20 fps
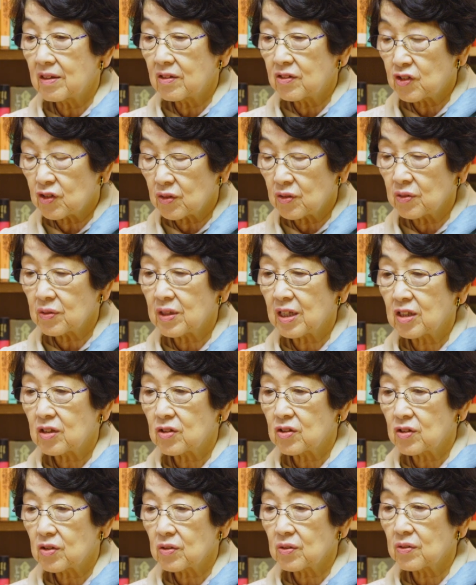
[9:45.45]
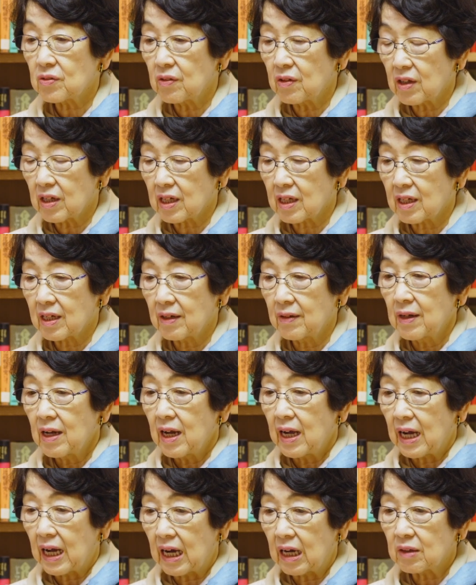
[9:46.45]
students should learn
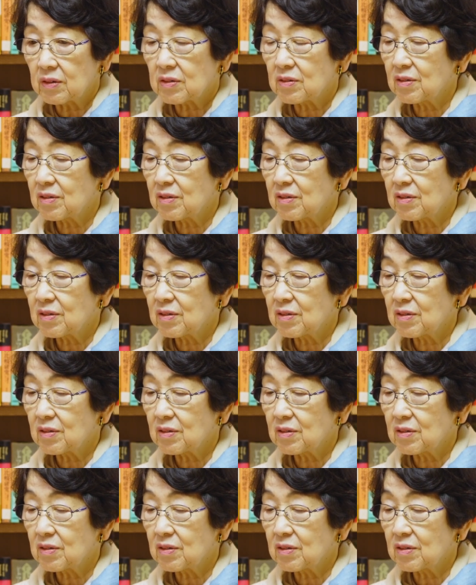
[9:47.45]
how